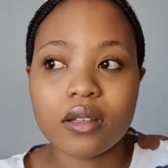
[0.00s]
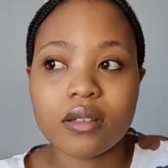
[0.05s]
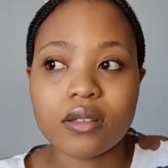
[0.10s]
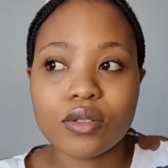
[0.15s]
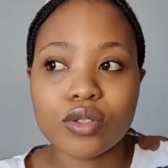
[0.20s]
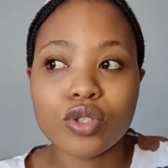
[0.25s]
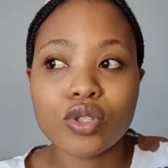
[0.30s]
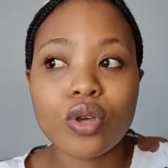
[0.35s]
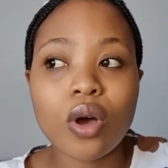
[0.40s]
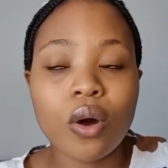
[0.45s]

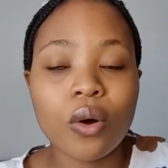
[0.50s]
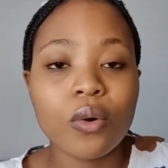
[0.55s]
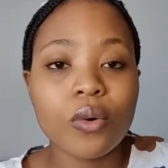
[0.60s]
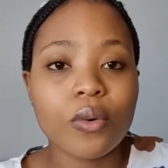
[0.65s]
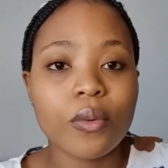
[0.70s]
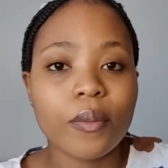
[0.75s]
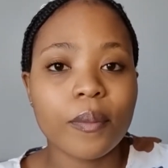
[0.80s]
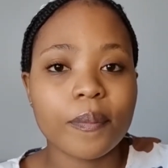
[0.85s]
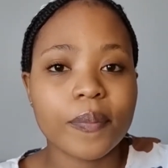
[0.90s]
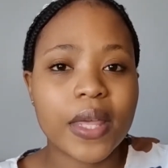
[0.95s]

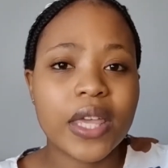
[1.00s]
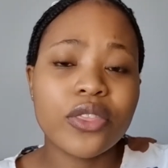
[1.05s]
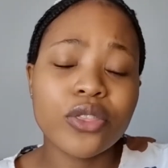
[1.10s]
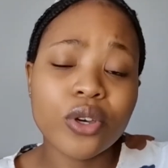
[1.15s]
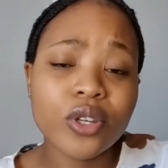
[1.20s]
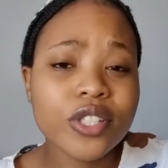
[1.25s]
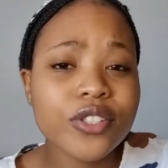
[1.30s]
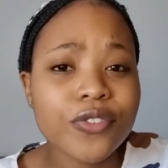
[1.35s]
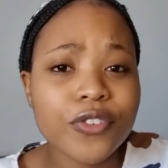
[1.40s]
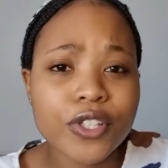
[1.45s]
So in
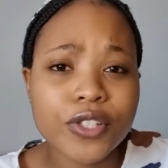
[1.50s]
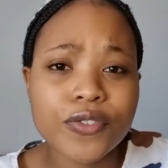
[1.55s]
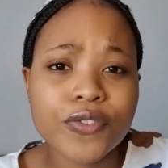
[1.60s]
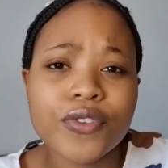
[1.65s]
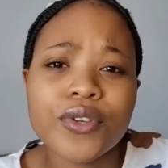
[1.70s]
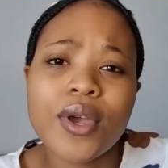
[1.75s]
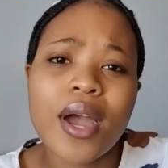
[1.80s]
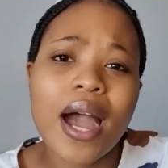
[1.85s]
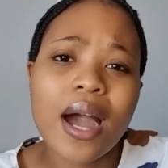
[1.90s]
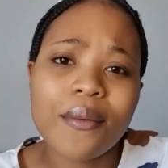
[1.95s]
those first
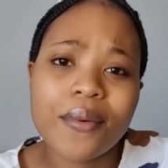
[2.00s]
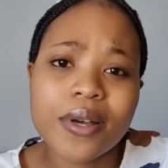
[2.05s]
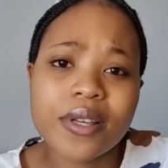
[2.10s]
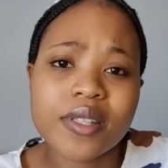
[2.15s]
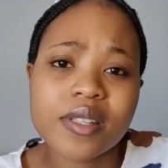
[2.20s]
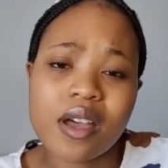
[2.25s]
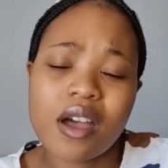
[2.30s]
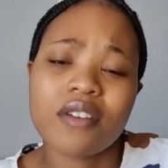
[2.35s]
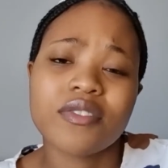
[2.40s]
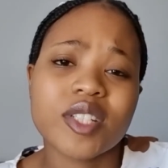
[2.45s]
few hours
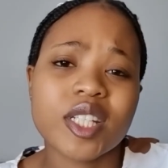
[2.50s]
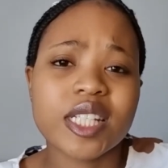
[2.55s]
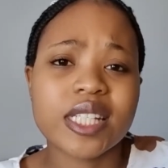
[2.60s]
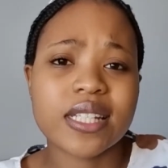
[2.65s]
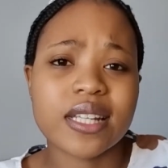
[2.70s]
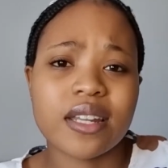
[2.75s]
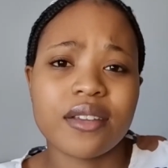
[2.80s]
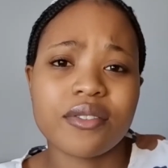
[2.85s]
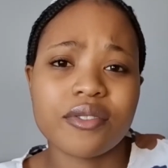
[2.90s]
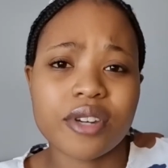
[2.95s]
after
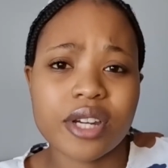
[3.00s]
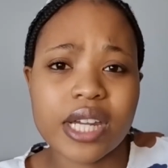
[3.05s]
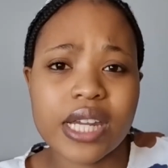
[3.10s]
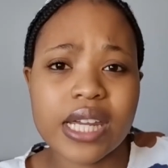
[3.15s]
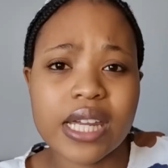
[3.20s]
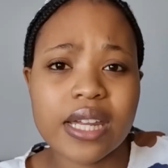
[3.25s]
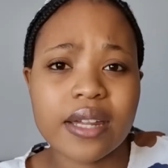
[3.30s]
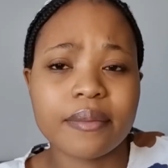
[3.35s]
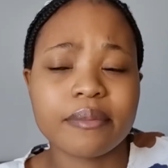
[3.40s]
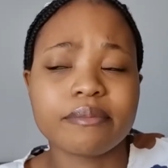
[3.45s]

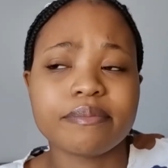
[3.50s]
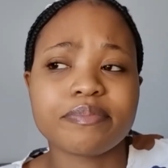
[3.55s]
delivery,